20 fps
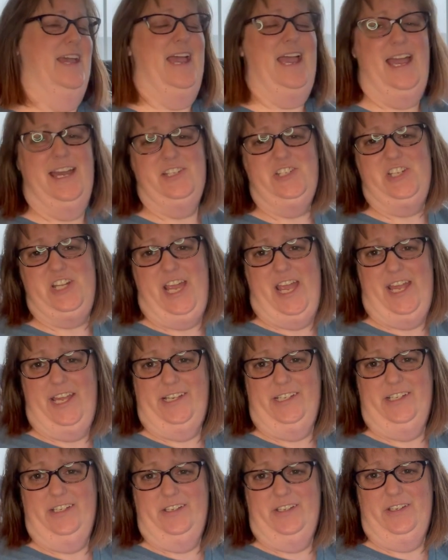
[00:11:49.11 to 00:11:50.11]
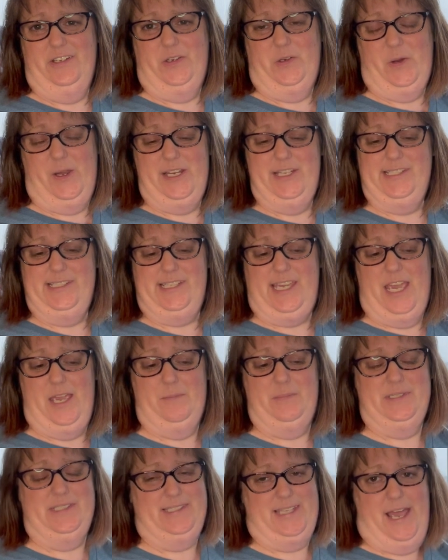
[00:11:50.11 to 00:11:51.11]
hashtag Great
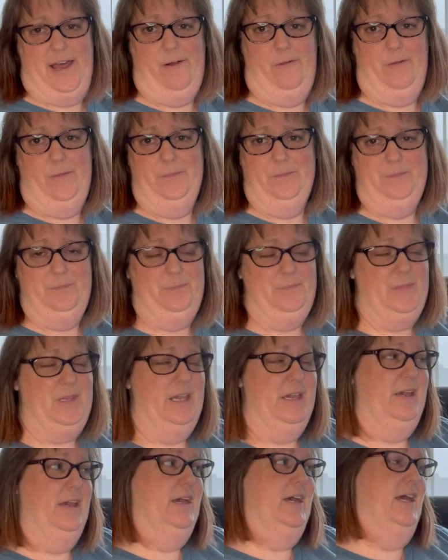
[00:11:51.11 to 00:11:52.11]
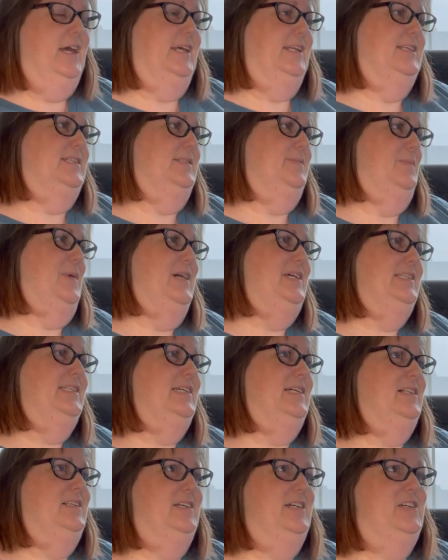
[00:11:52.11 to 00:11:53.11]
Escape Sal. And it's
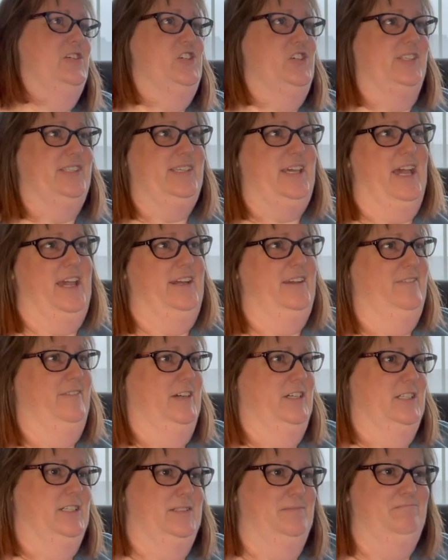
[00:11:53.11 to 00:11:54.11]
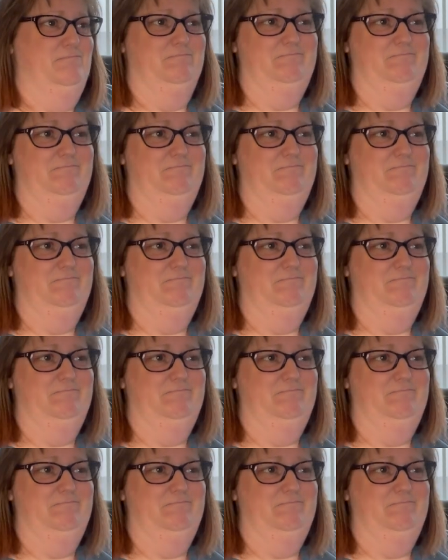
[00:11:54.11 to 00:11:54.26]
basically just kind of a,